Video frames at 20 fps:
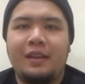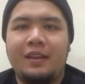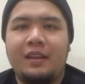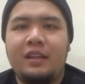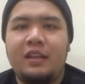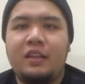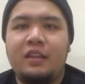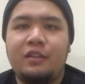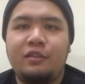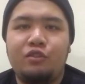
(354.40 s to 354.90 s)

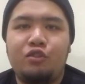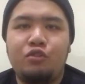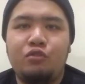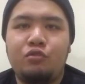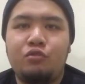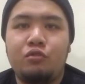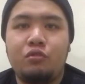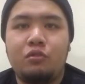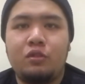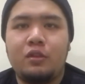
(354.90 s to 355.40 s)
In June
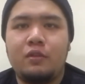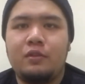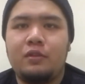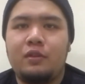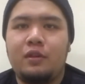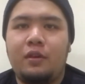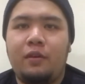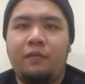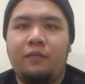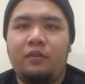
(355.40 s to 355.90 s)

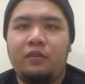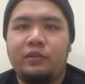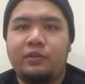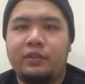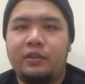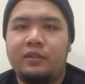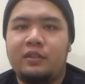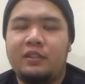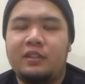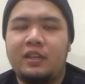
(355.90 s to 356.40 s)

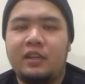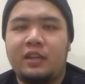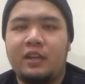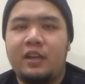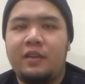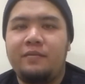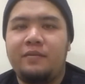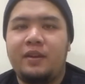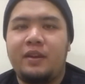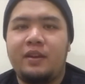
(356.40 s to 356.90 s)
2014, Jakim
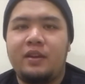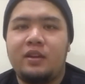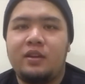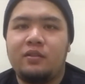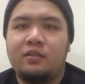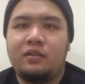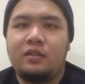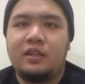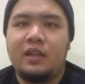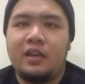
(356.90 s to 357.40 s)
announced
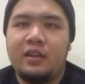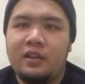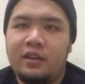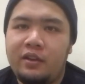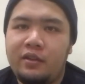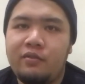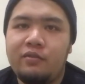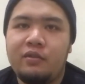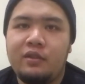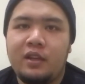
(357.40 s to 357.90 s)
that new
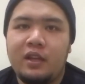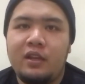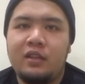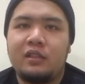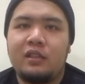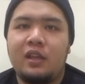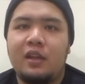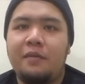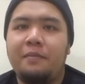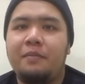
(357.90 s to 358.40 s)
tests
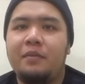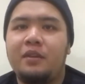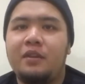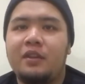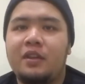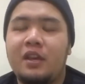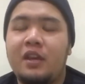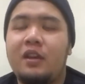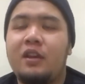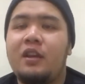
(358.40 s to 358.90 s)
had been
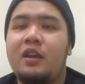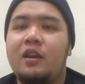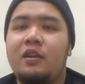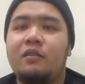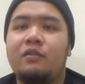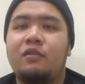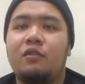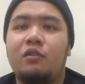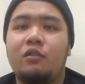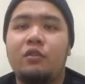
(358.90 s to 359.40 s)
carried out
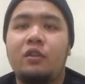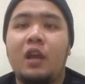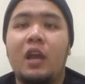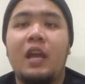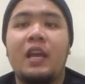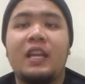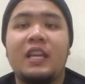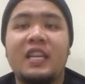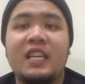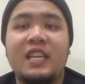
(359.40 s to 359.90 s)
on
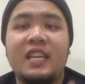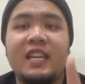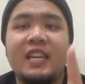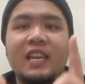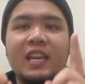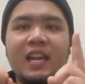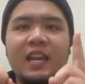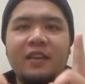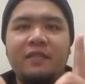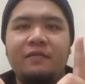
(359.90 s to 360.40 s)

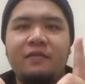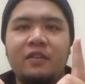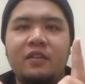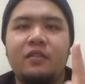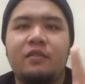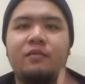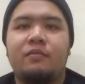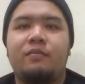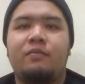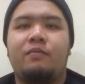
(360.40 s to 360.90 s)
11
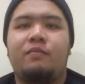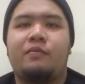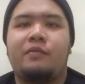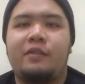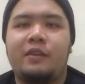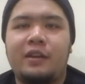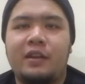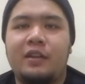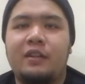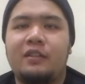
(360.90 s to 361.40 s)

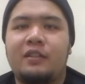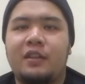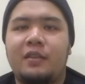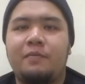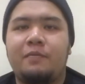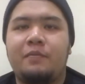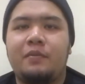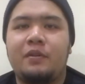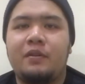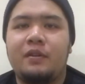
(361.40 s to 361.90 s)
product
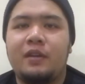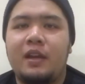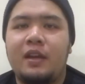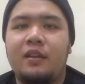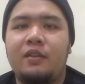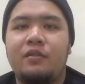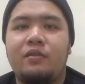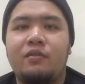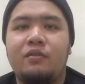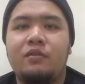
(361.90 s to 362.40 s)
samples and
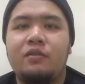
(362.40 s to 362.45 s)
no